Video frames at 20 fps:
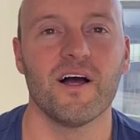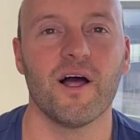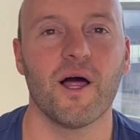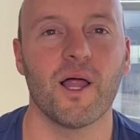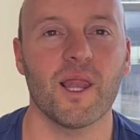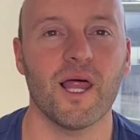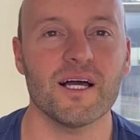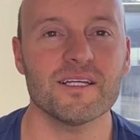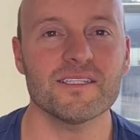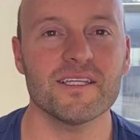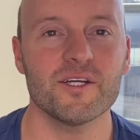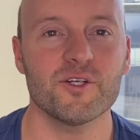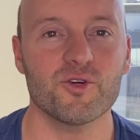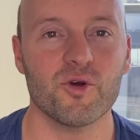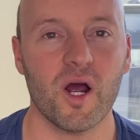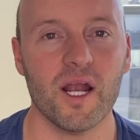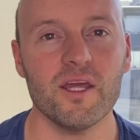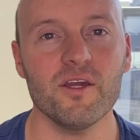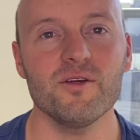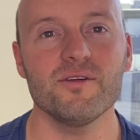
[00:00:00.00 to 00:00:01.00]
Lastly,
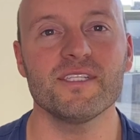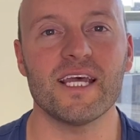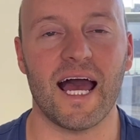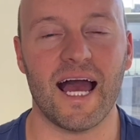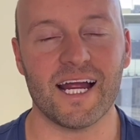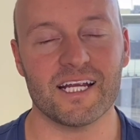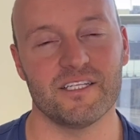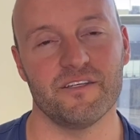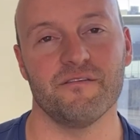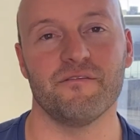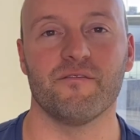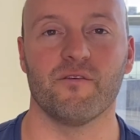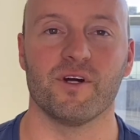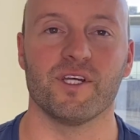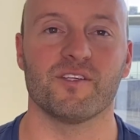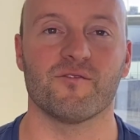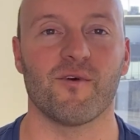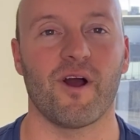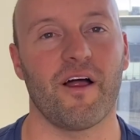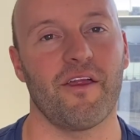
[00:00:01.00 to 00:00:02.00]
try to use active
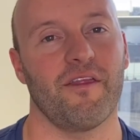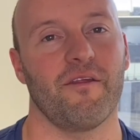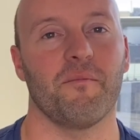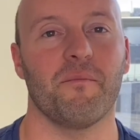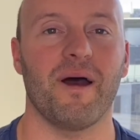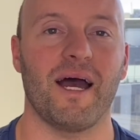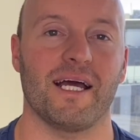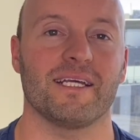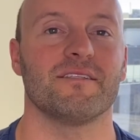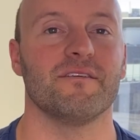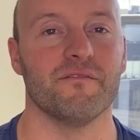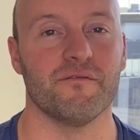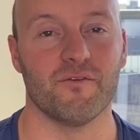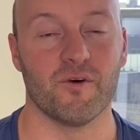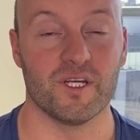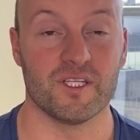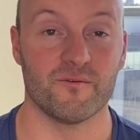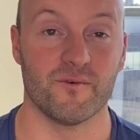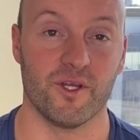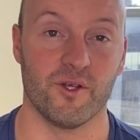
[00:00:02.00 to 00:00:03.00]
voice rather than passive
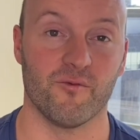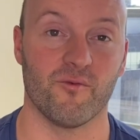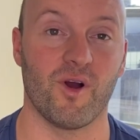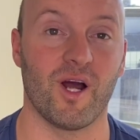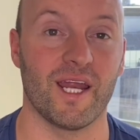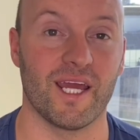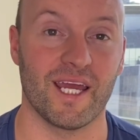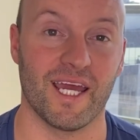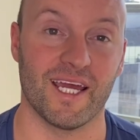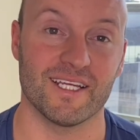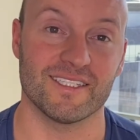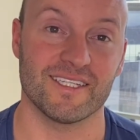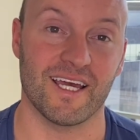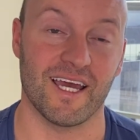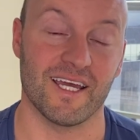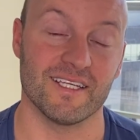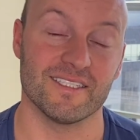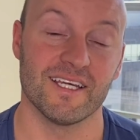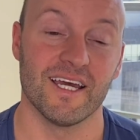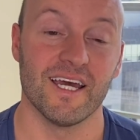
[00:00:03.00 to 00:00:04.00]
voice when you're writing
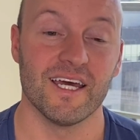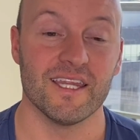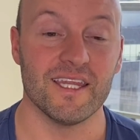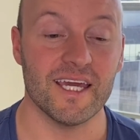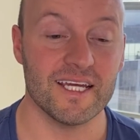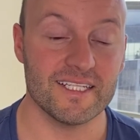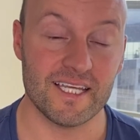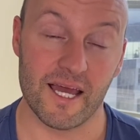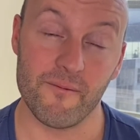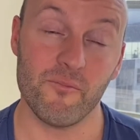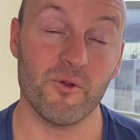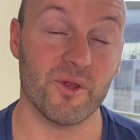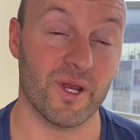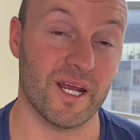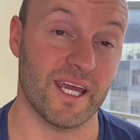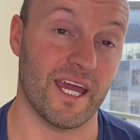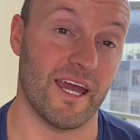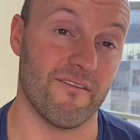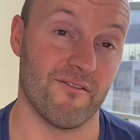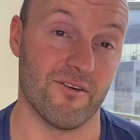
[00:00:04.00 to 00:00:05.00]
essays. The example that I
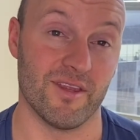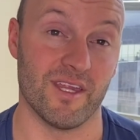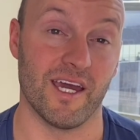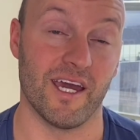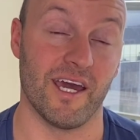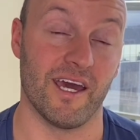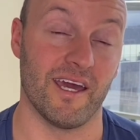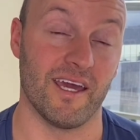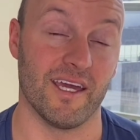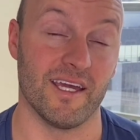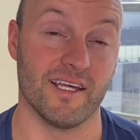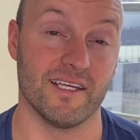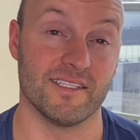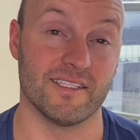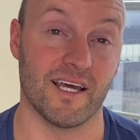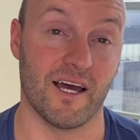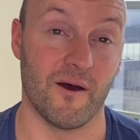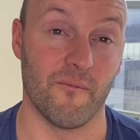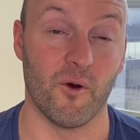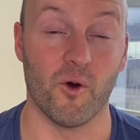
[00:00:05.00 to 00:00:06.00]
gave you there is
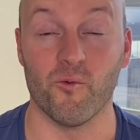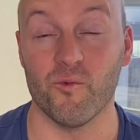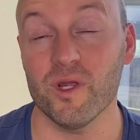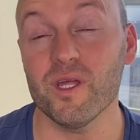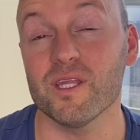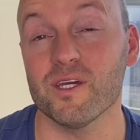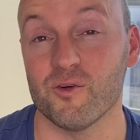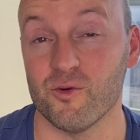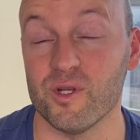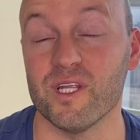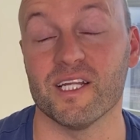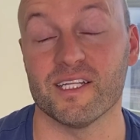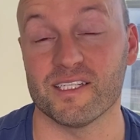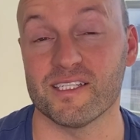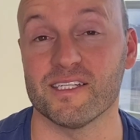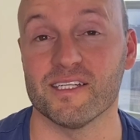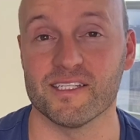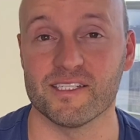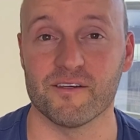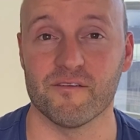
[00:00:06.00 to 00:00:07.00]
a really good
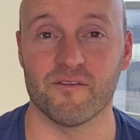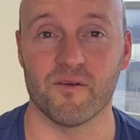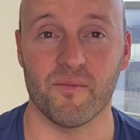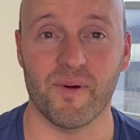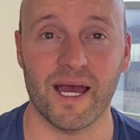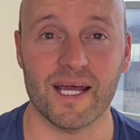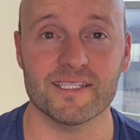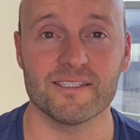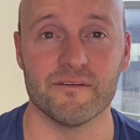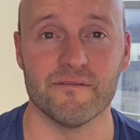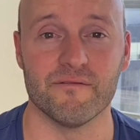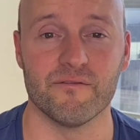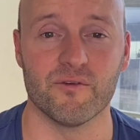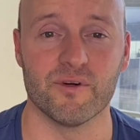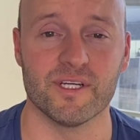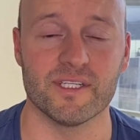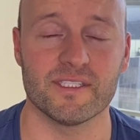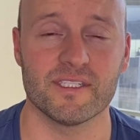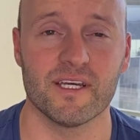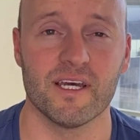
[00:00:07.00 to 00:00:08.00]
instance of the passive
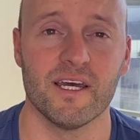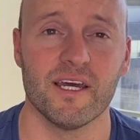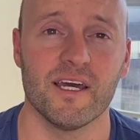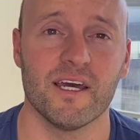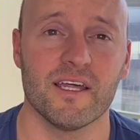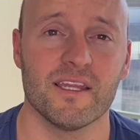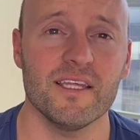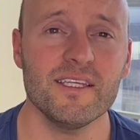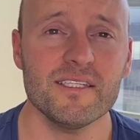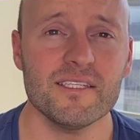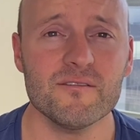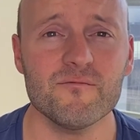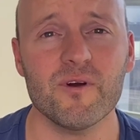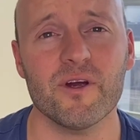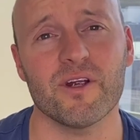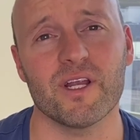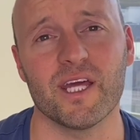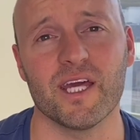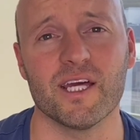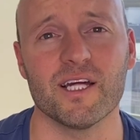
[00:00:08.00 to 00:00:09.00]
voice. This is where
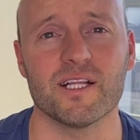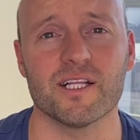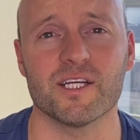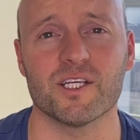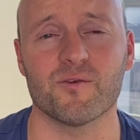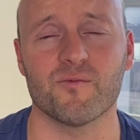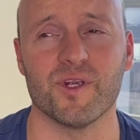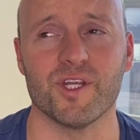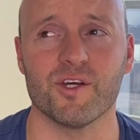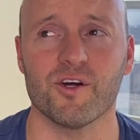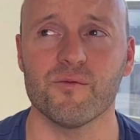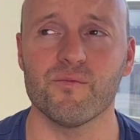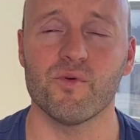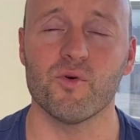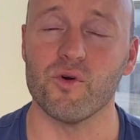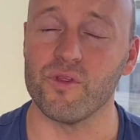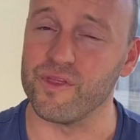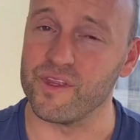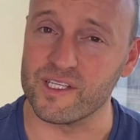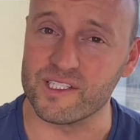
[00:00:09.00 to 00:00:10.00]
in English we don't
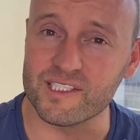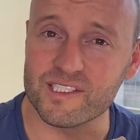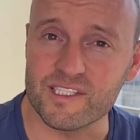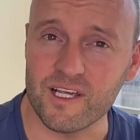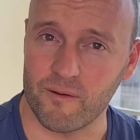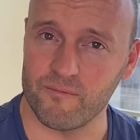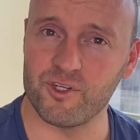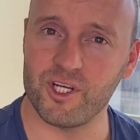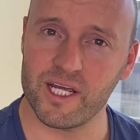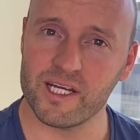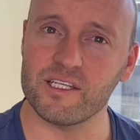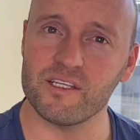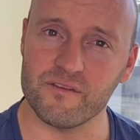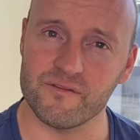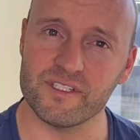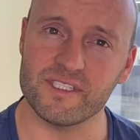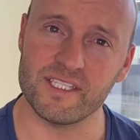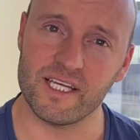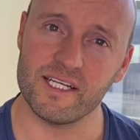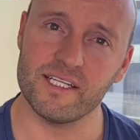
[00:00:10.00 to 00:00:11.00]
put the subject of a
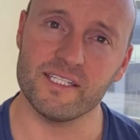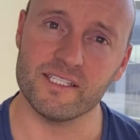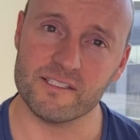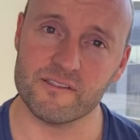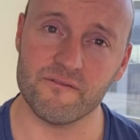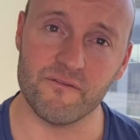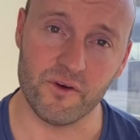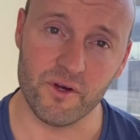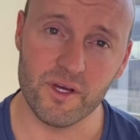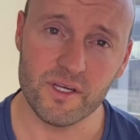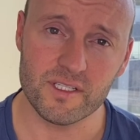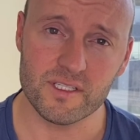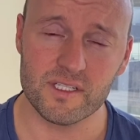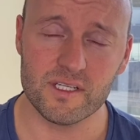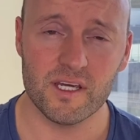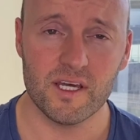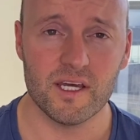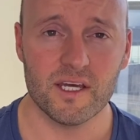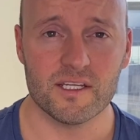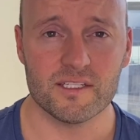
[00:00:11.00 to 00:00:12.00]
sentence first.
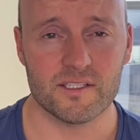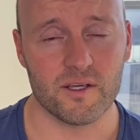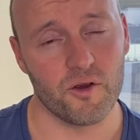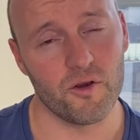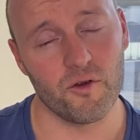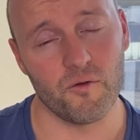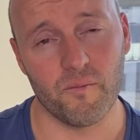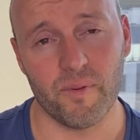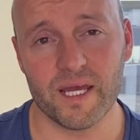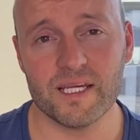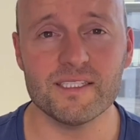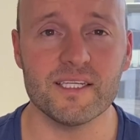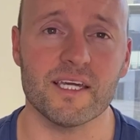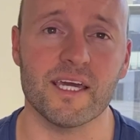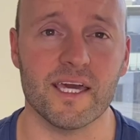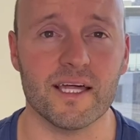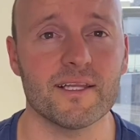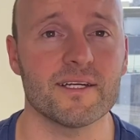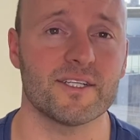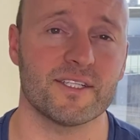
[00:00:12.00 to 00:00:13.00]
So basic
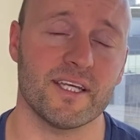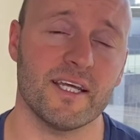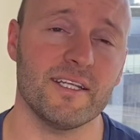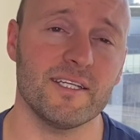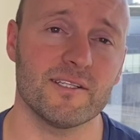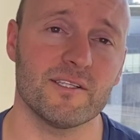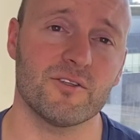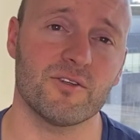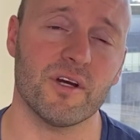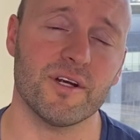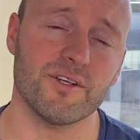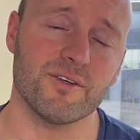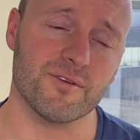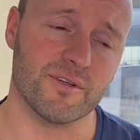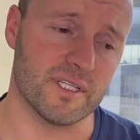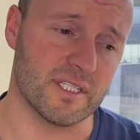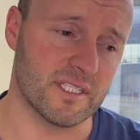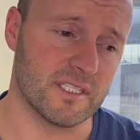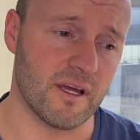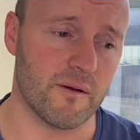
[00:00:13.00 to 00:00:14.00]
English sentence structure
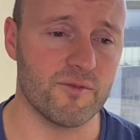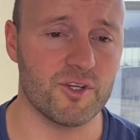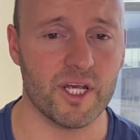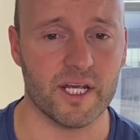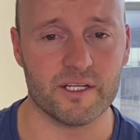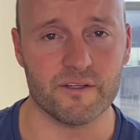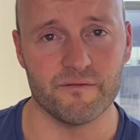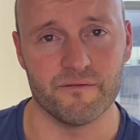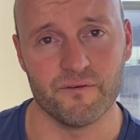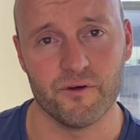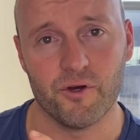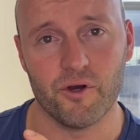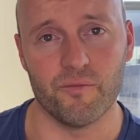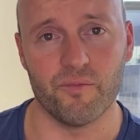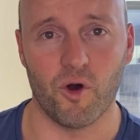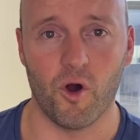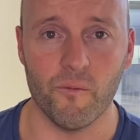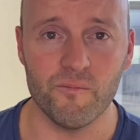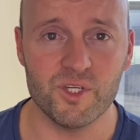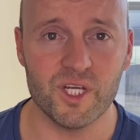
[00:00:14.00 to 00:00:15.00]
is subject, verb,
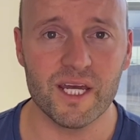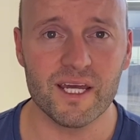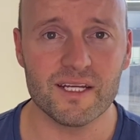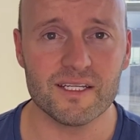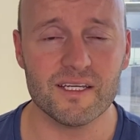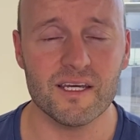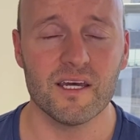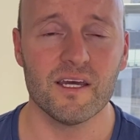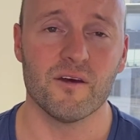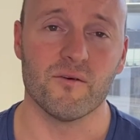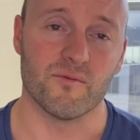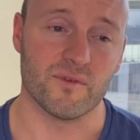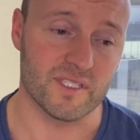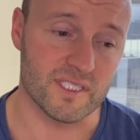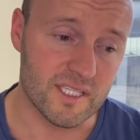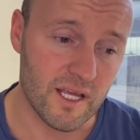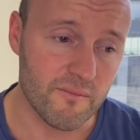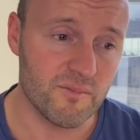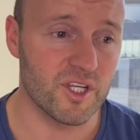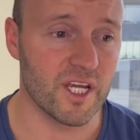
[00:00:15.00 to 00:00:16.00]
object. And
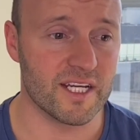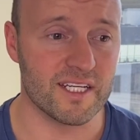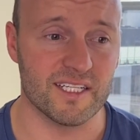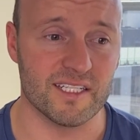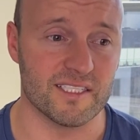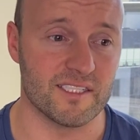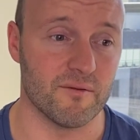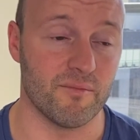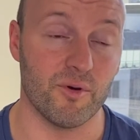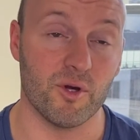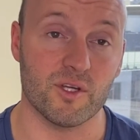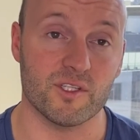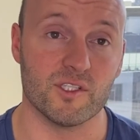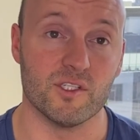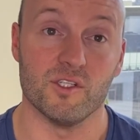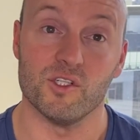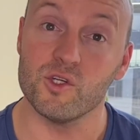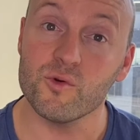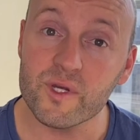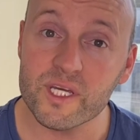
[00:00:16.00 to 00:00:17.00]
subject is the person
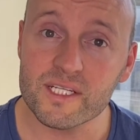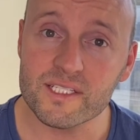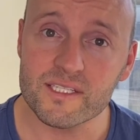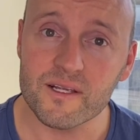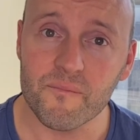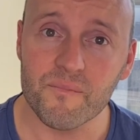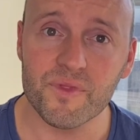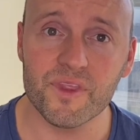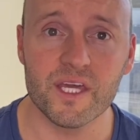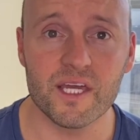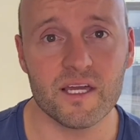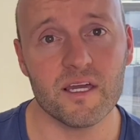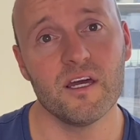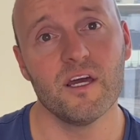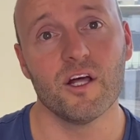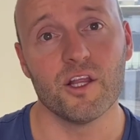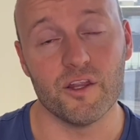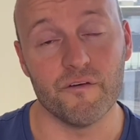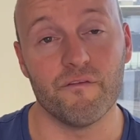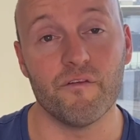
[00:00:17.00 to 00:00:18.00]
doing something,
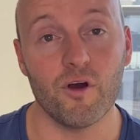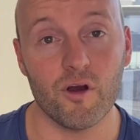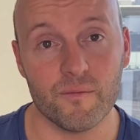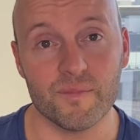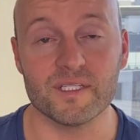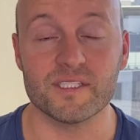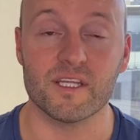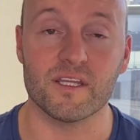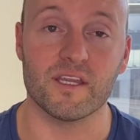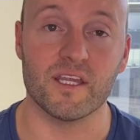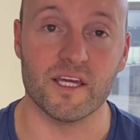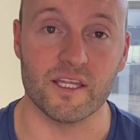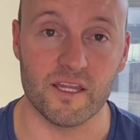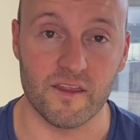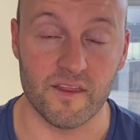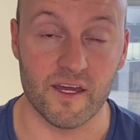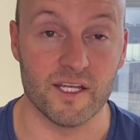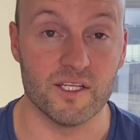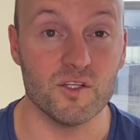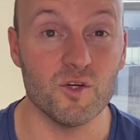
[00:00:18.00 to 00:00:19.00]
the verb is the thing that
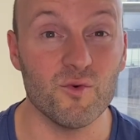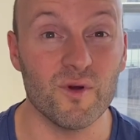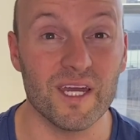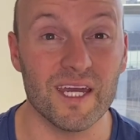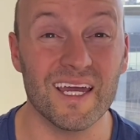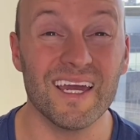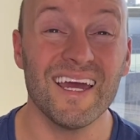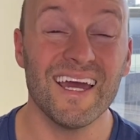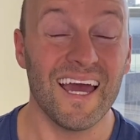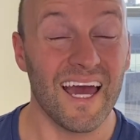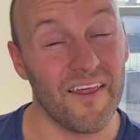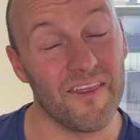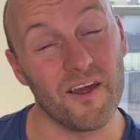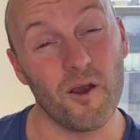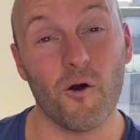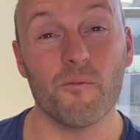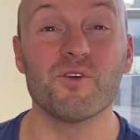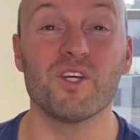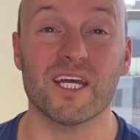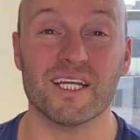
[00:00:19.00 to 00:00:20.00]
they're doing, and the
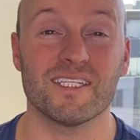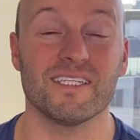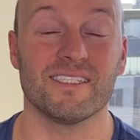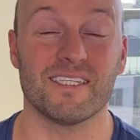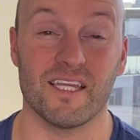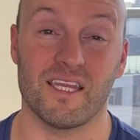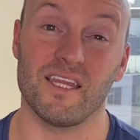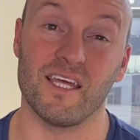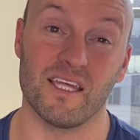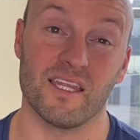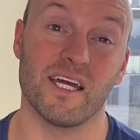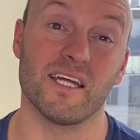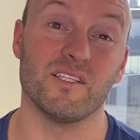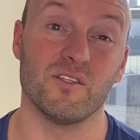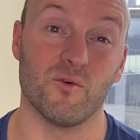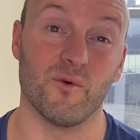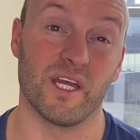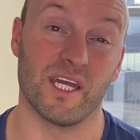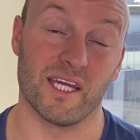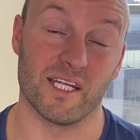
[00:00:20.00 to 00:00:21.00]
object is the thing they're
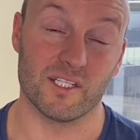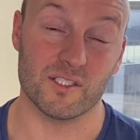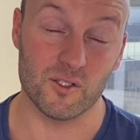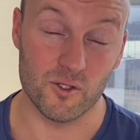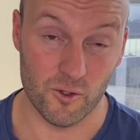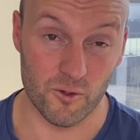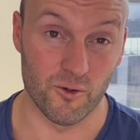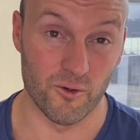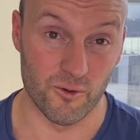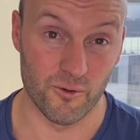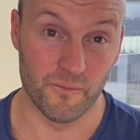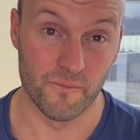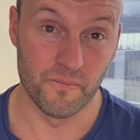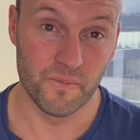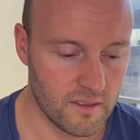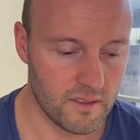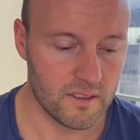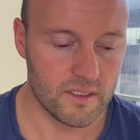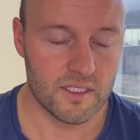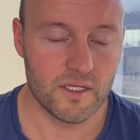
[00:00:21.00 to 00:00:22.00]
doing it to.
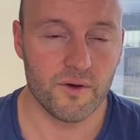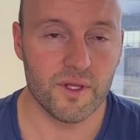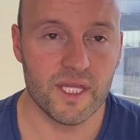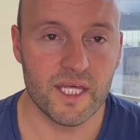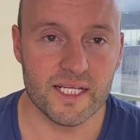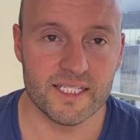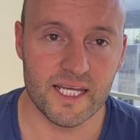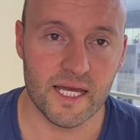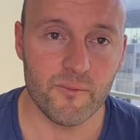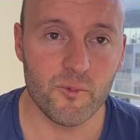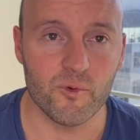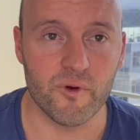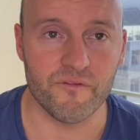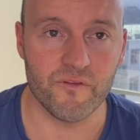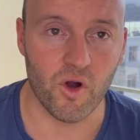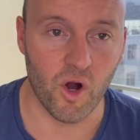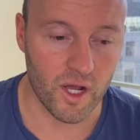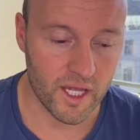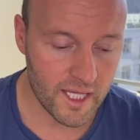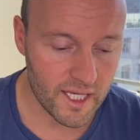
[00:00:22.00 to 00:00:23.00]
So in the example we've
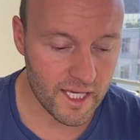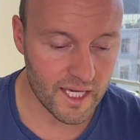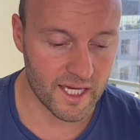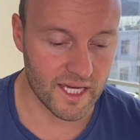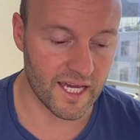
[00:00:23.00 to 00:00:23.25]
got here,